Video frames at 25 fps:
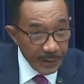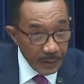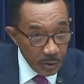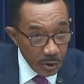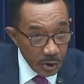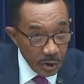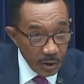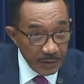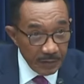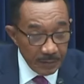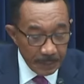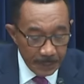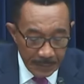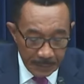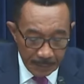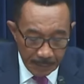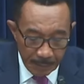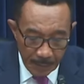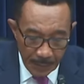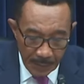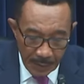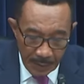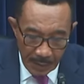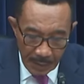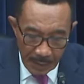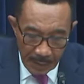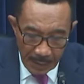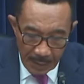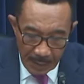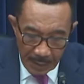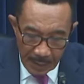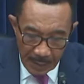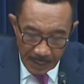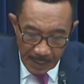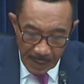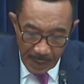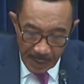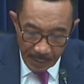achievement.
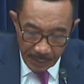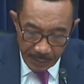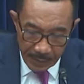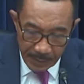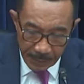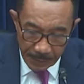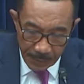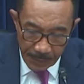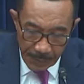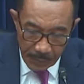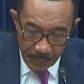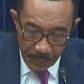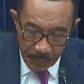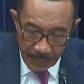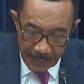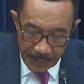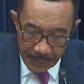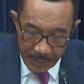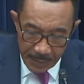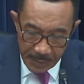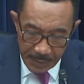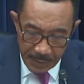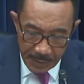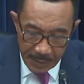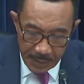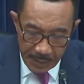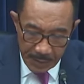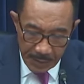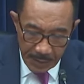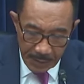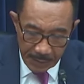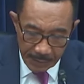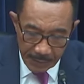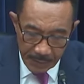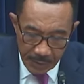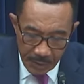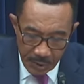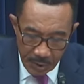Congress and federal agencies
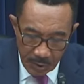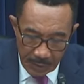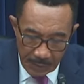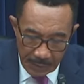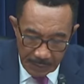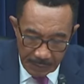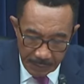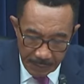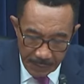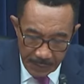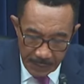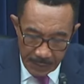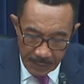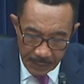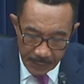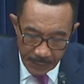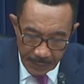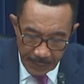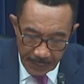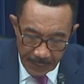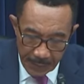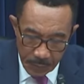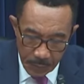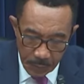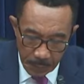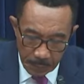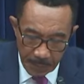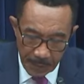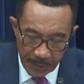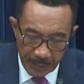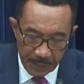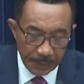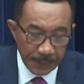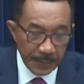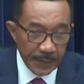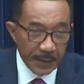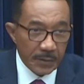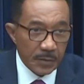have achieved these financial
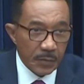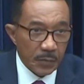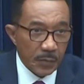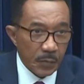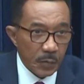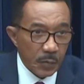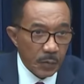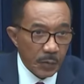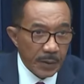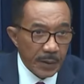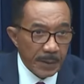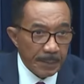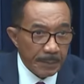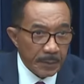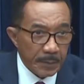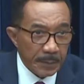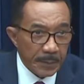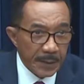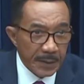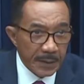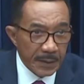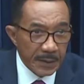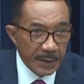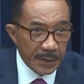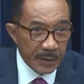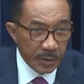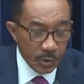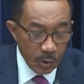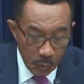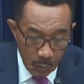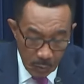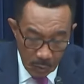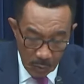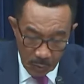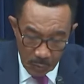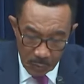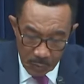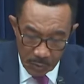benefits through implementing, as you
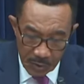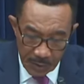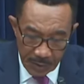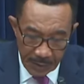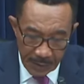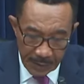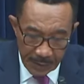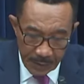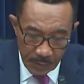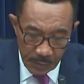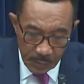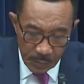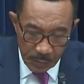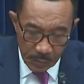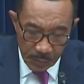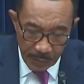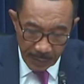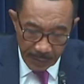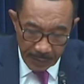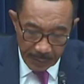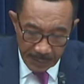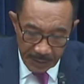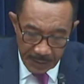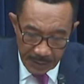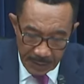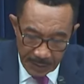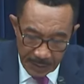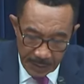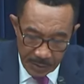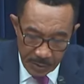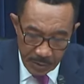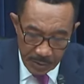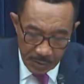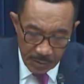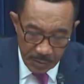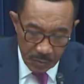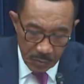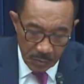know, GAO's
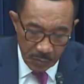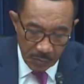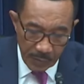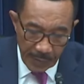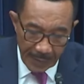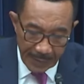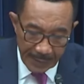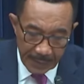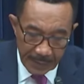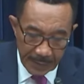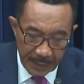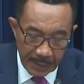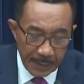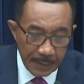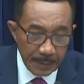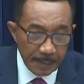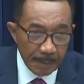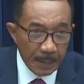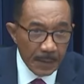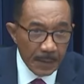recommendations to eradicate